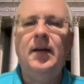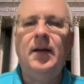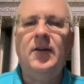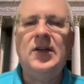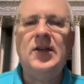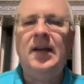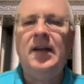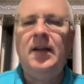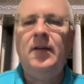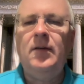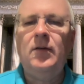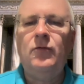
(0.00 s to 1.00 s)
a
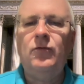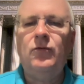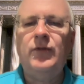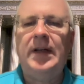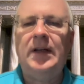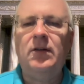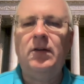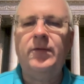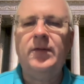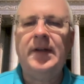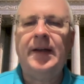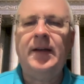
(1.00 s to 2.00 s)
daily rate
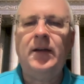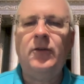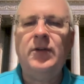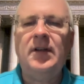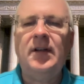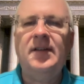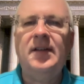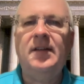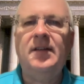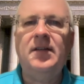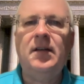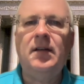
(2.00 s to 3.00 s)
of
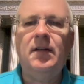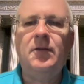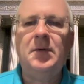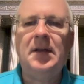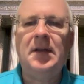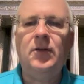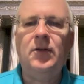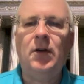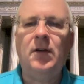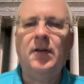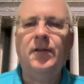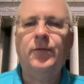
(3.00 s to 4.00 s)

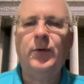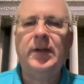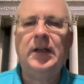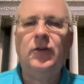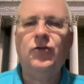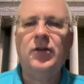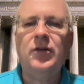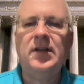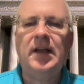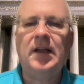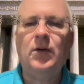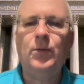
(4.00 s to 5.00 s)
$963 for each
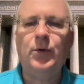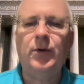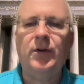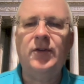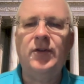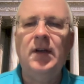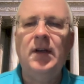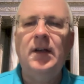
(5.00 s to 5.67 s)
day worked.